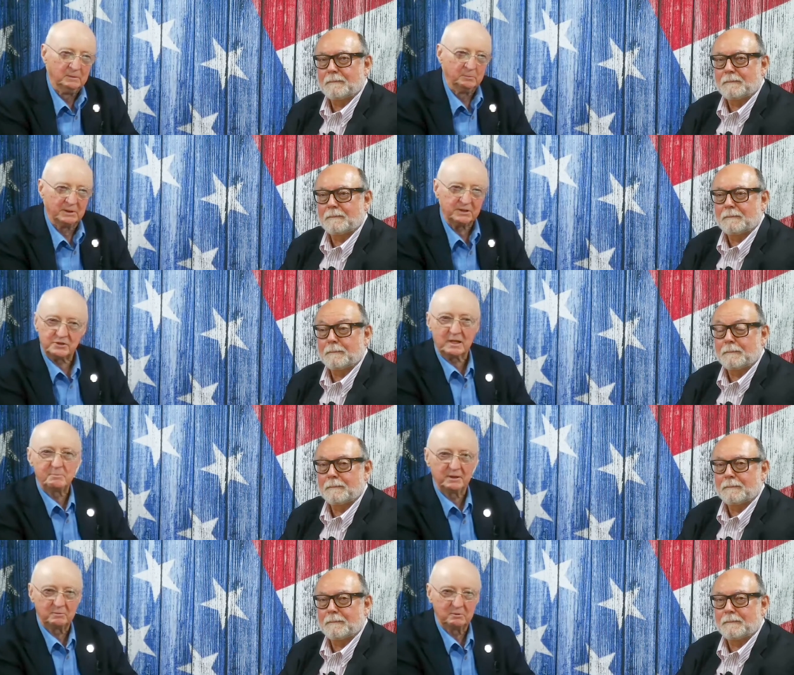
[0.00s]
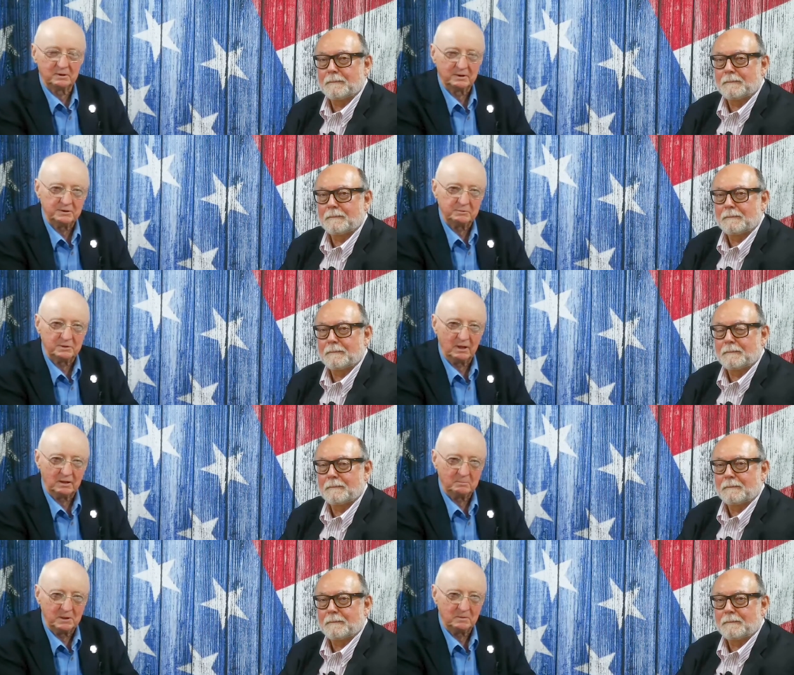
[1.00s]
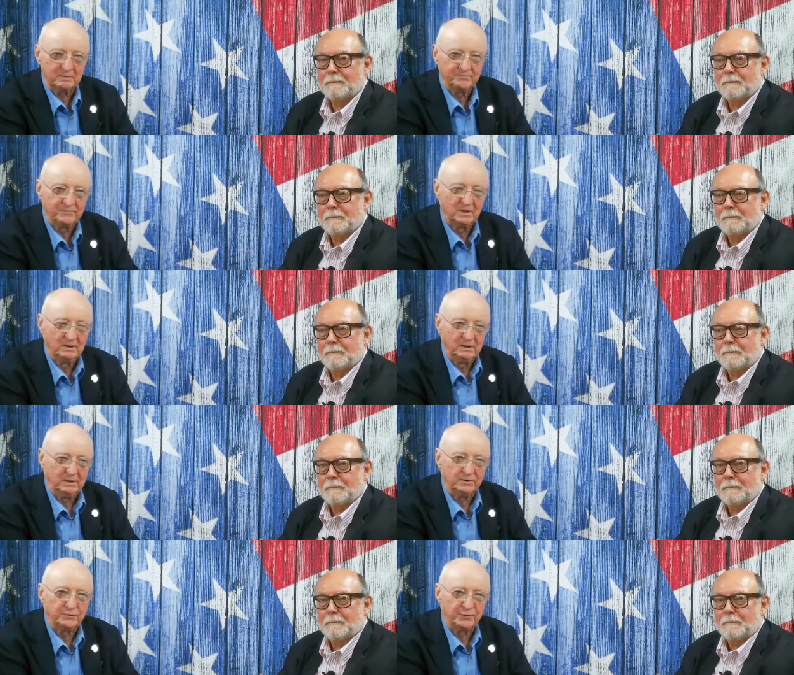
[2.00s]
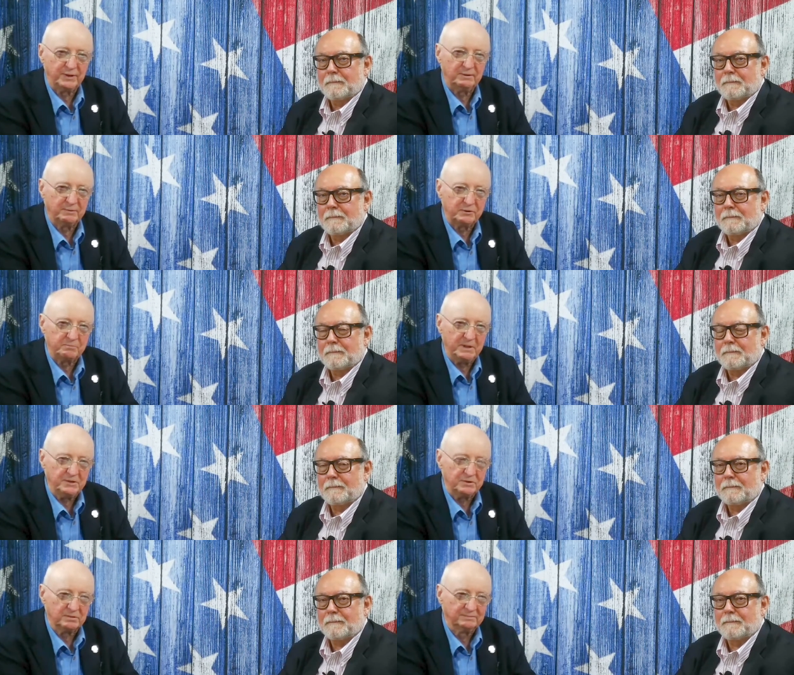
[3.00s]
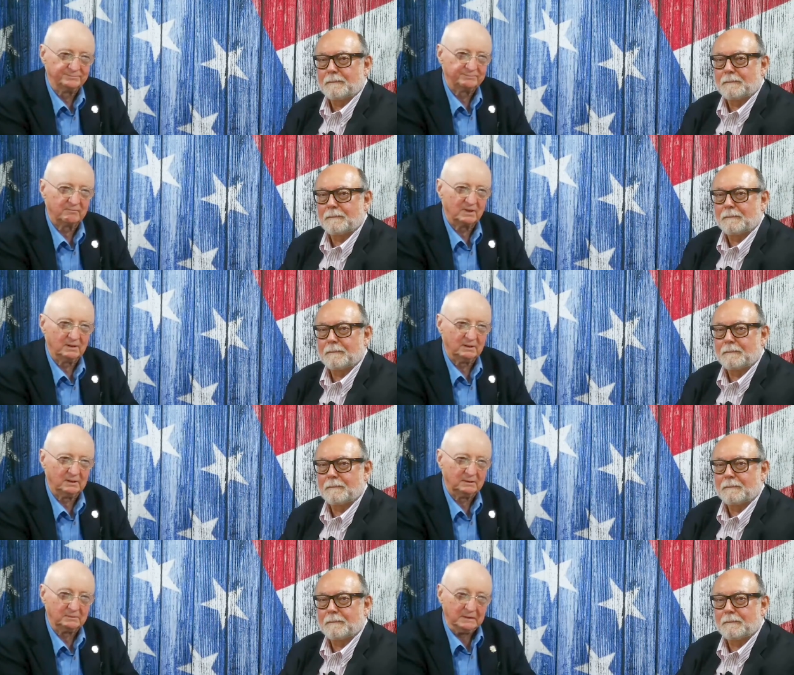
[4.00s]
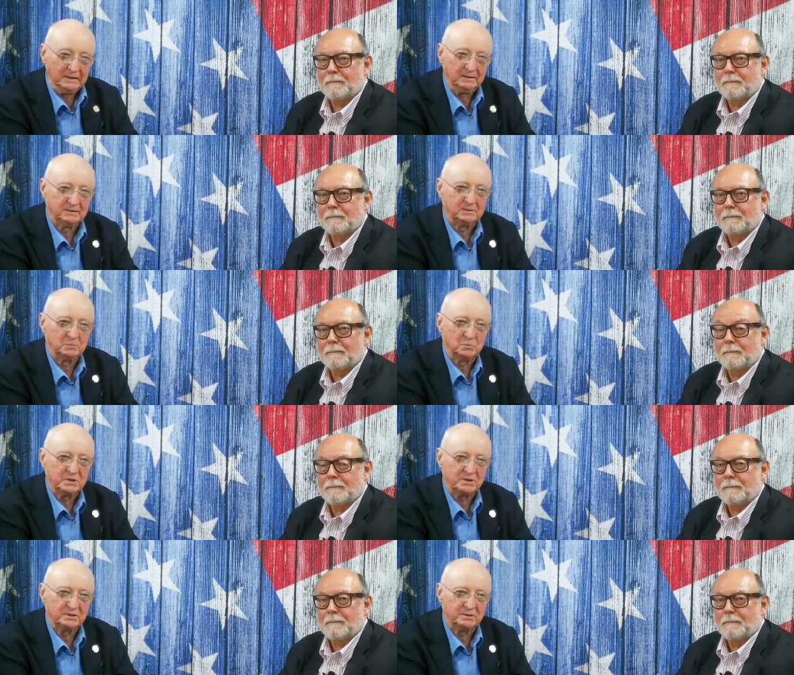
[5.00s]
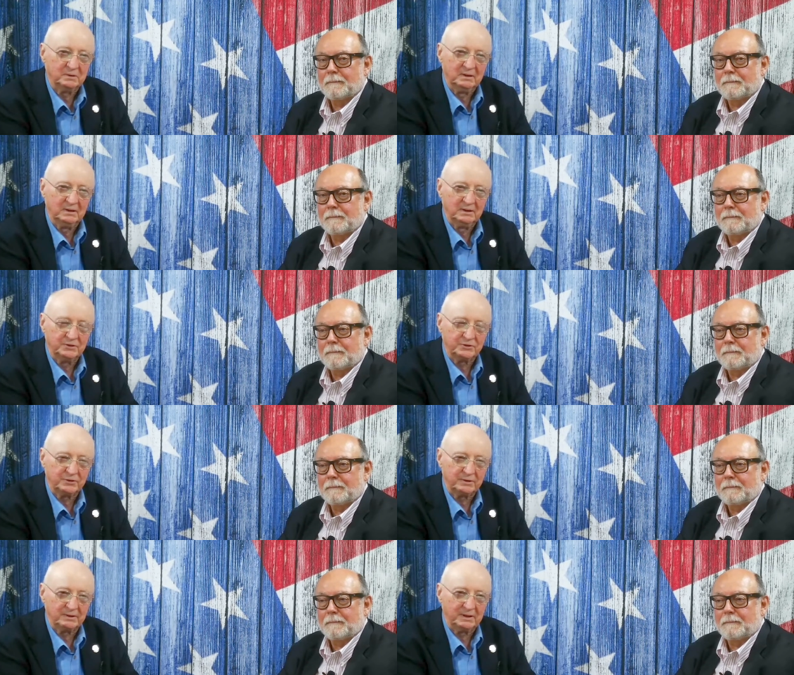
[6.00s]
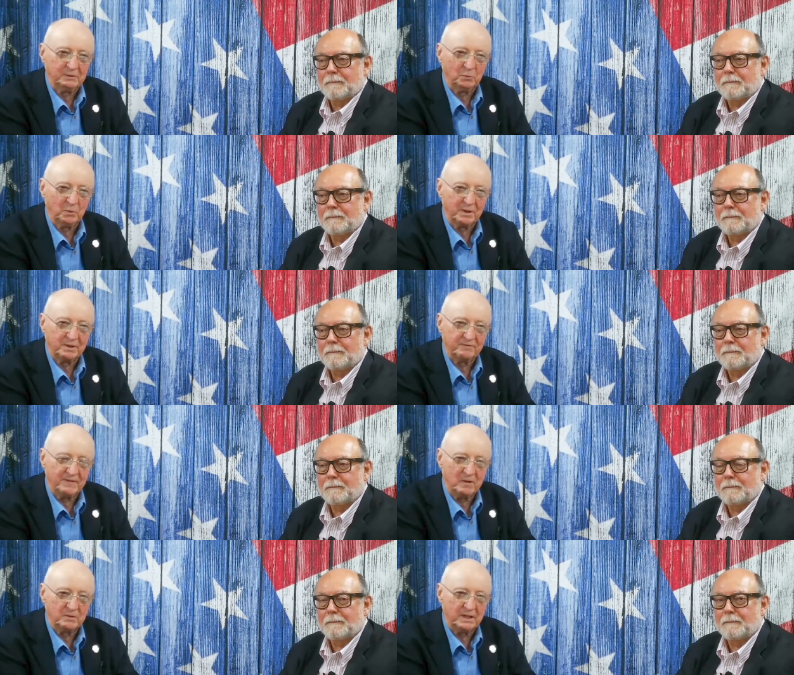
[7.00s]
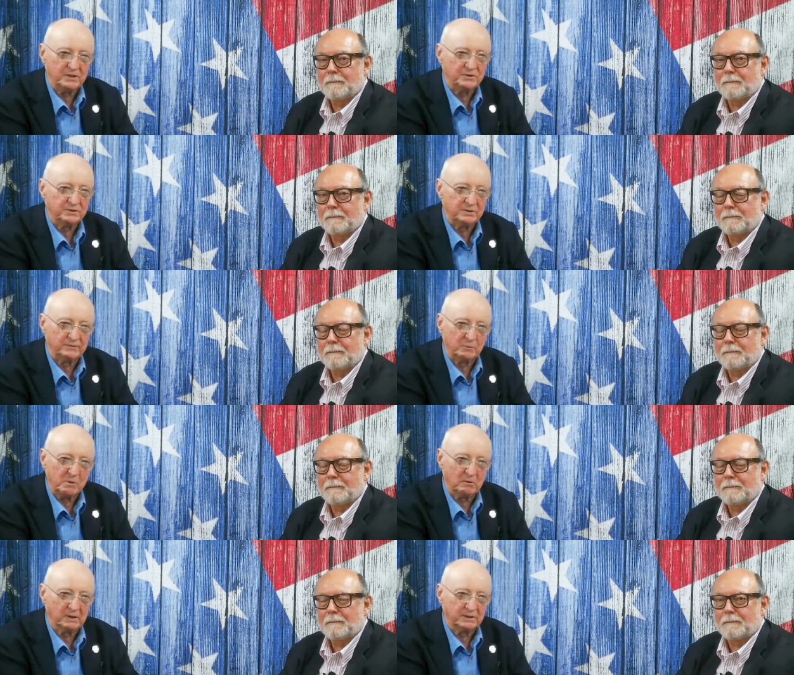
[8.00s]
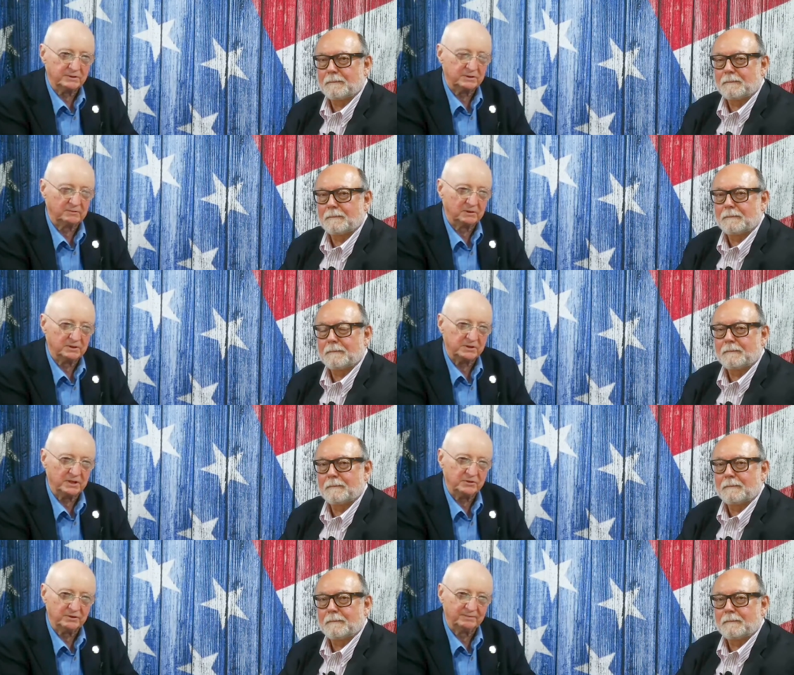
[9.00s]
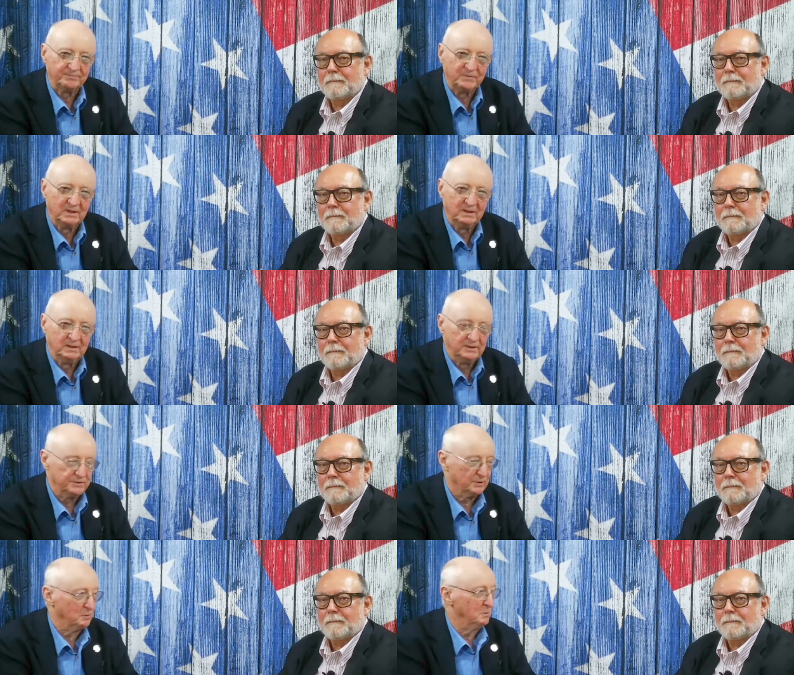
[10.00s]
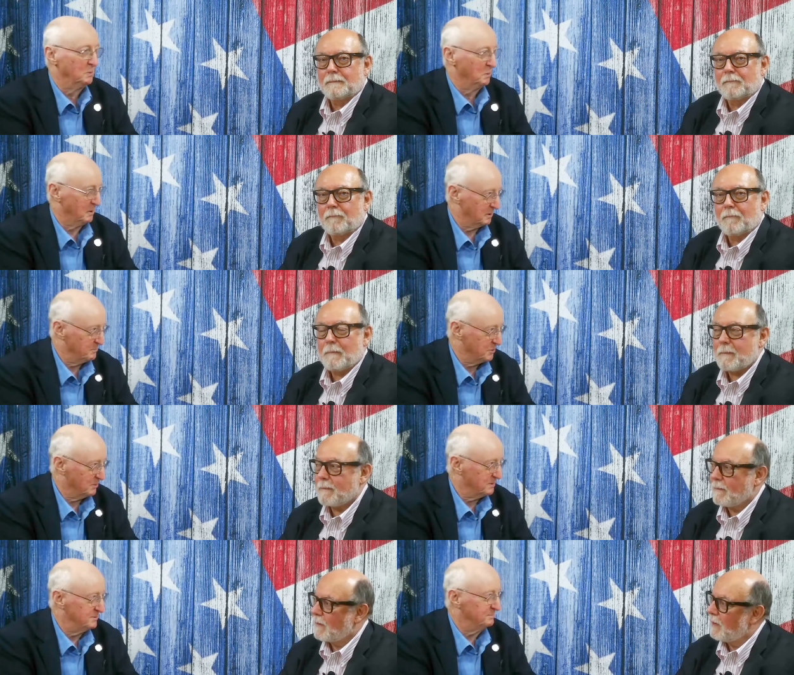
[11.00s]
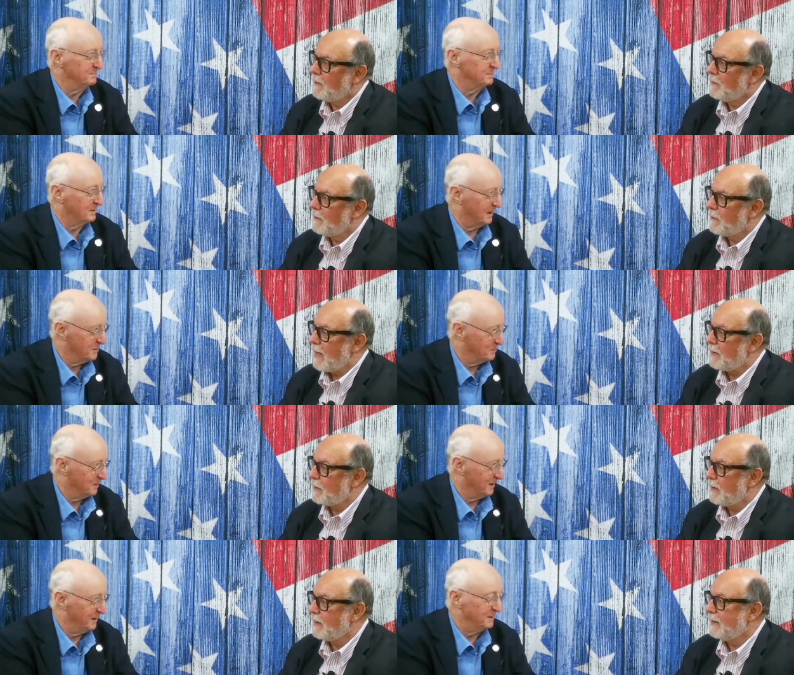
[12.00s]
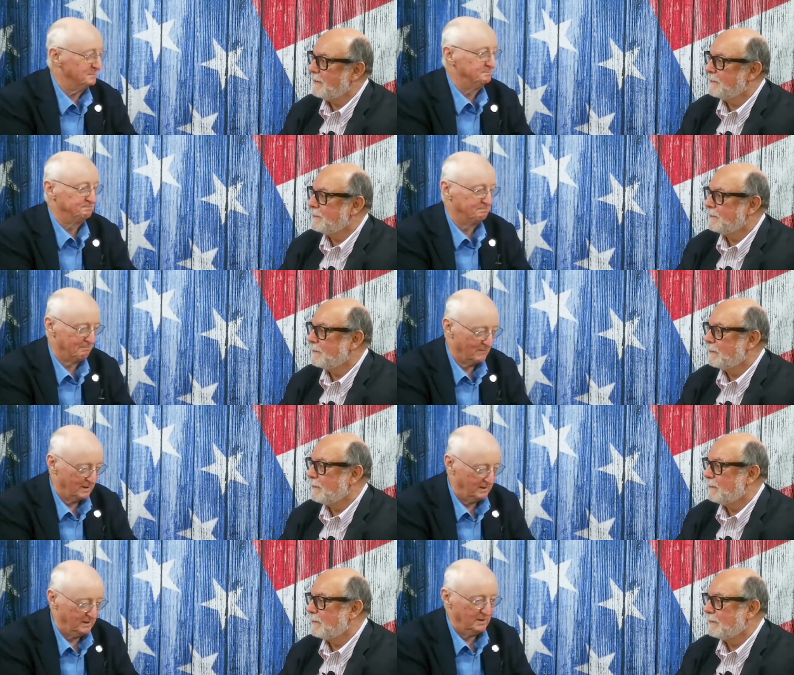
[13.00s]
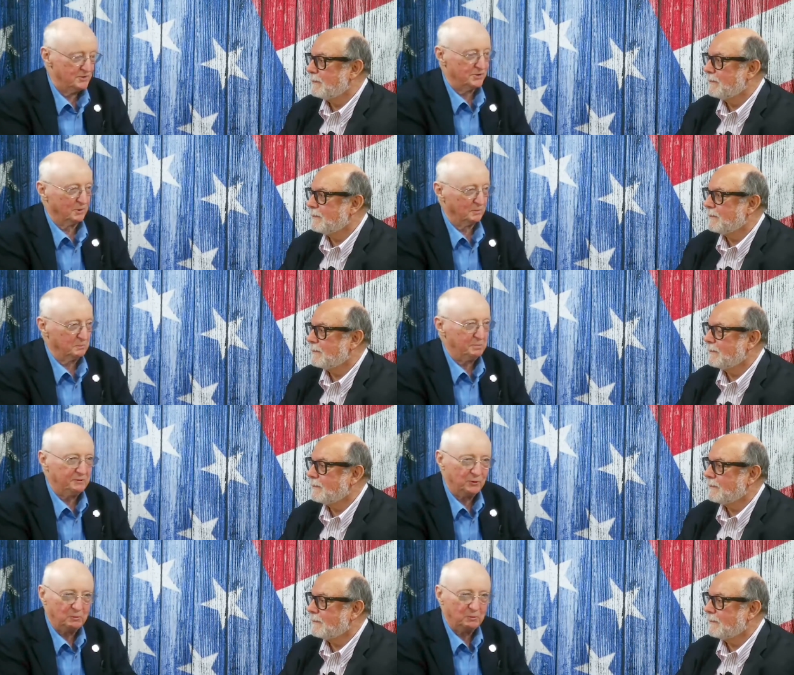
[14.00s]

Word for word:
Speaker 1: But the subject we're going to talk about is freedom of speech, uh, which is certainly one of the foundations of American civilization. So, welcome, George. Glad Thank you were you, here. So before